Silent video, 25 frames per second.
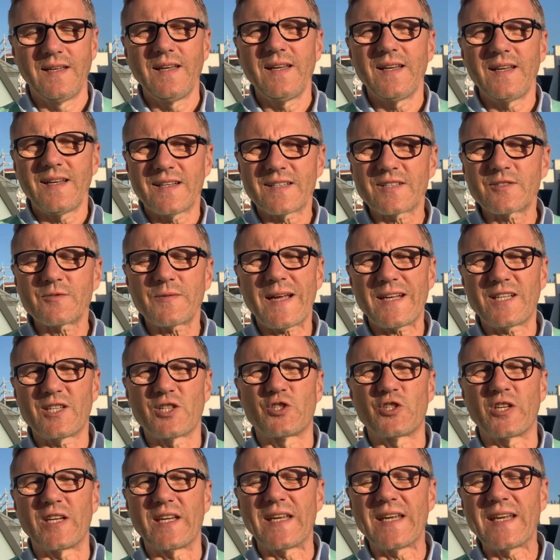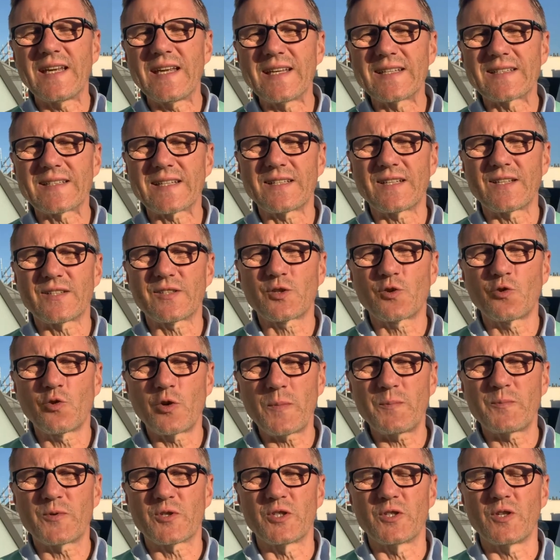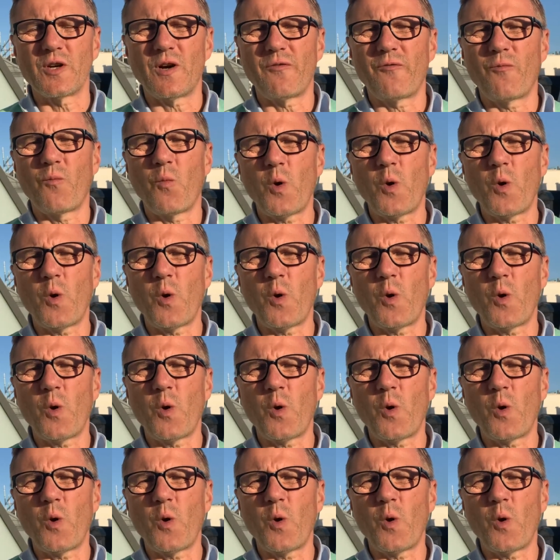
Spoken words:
A strategy is a description of